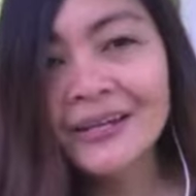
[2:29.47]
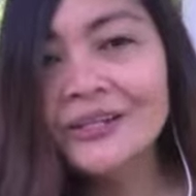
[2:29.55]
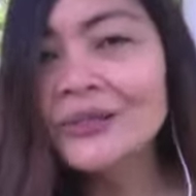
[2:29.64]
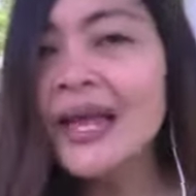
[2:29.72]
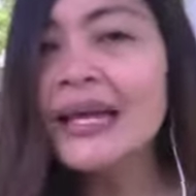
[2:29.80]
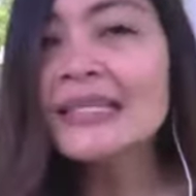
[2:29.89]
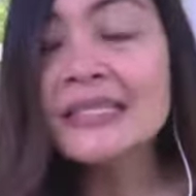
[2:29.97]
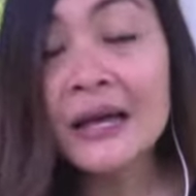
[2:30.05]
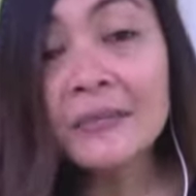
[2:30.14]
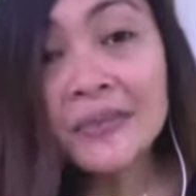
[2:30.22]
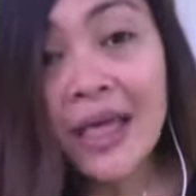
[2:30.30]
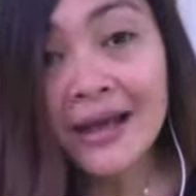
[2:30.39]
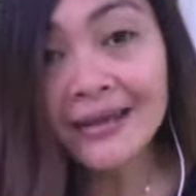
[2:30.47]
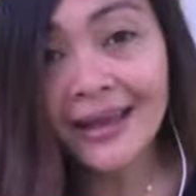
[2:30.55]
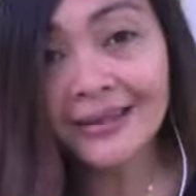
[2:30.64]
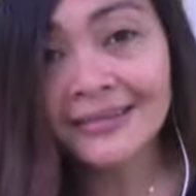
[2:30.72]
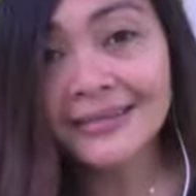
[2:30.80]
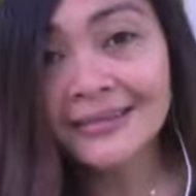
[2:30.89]
to get some
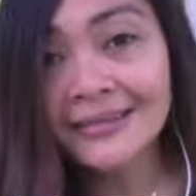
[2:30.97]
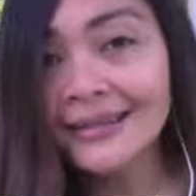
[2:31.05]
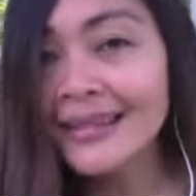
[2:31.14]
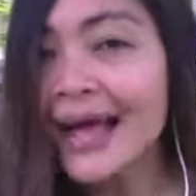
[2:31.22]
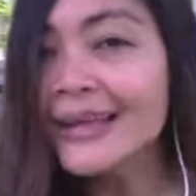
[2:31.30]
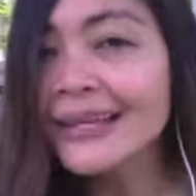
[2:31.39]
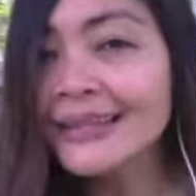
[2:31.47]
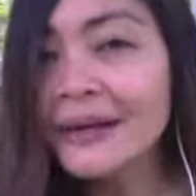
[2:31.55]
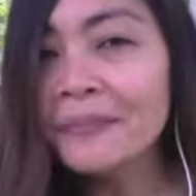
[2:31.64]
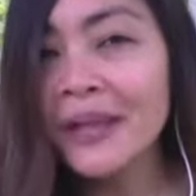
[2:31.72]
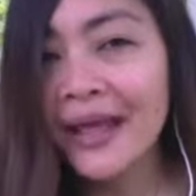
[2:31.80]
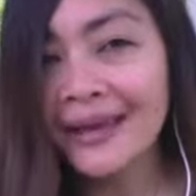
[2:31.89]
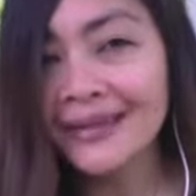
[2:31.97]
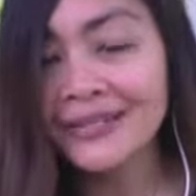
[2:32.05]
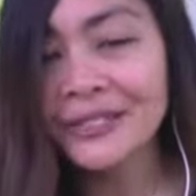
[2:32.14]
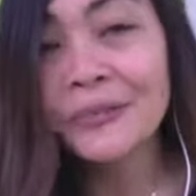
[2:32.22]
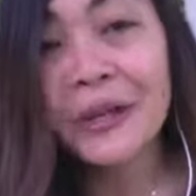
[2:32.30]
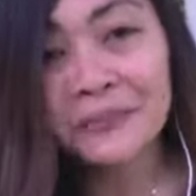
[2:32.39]
nuggets that I can apply
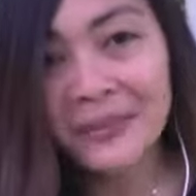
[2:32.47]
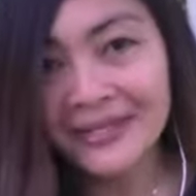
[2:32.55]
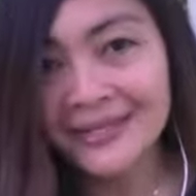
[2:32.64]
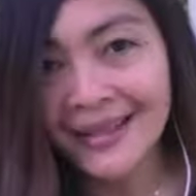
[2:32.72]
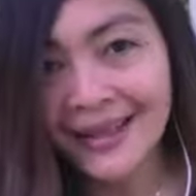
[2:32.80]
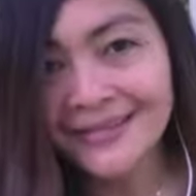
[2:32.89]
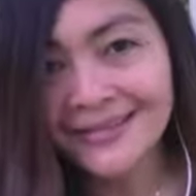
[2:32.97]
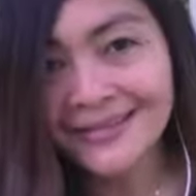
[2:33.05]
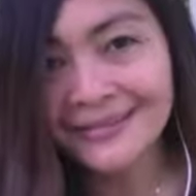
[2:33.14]
to my business.